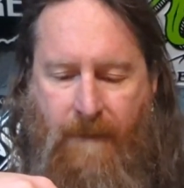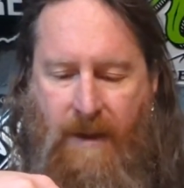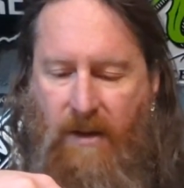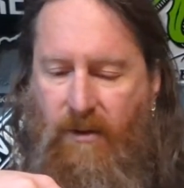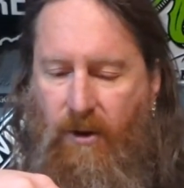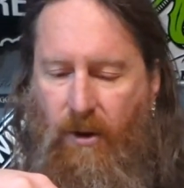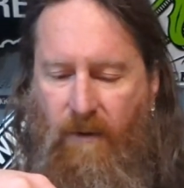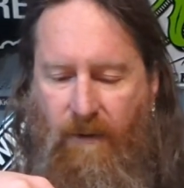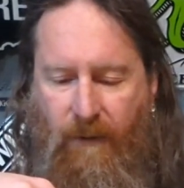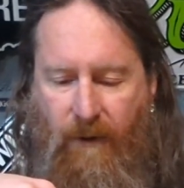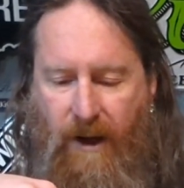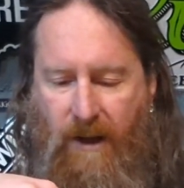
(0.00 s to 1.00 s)
It's
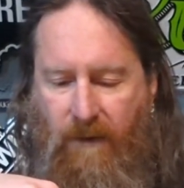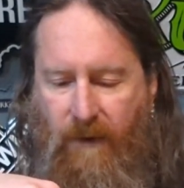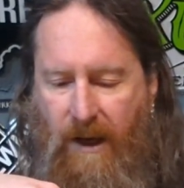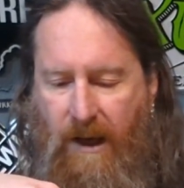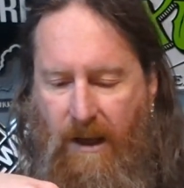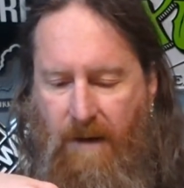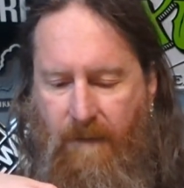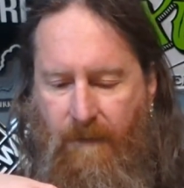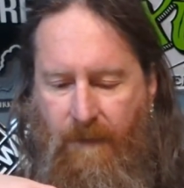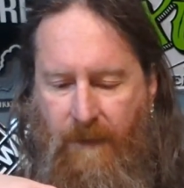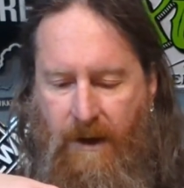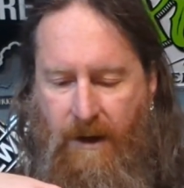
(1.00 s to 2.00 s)
gluten-free. It's vegan.
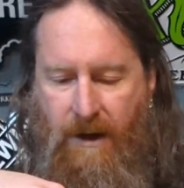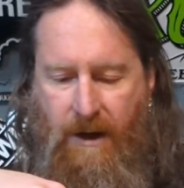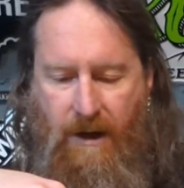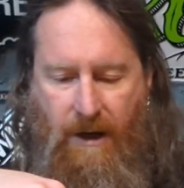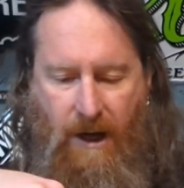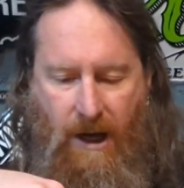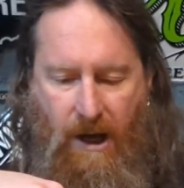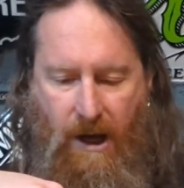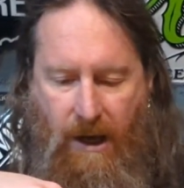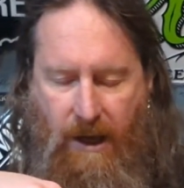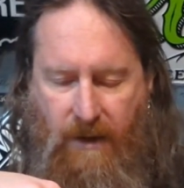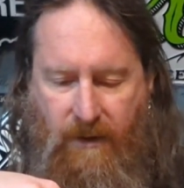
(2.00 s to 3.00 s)

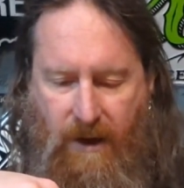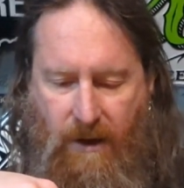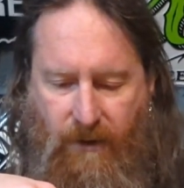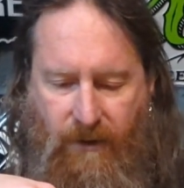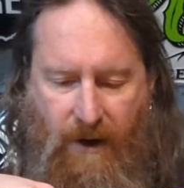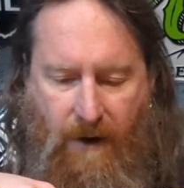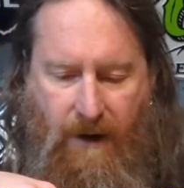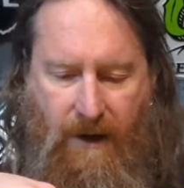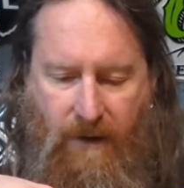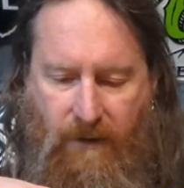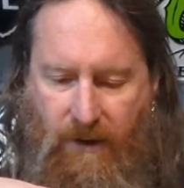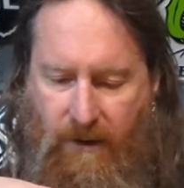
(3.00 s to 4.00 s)
Hit single
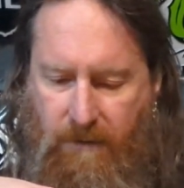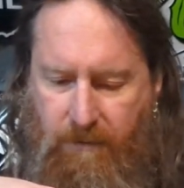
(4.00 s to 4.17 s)
series.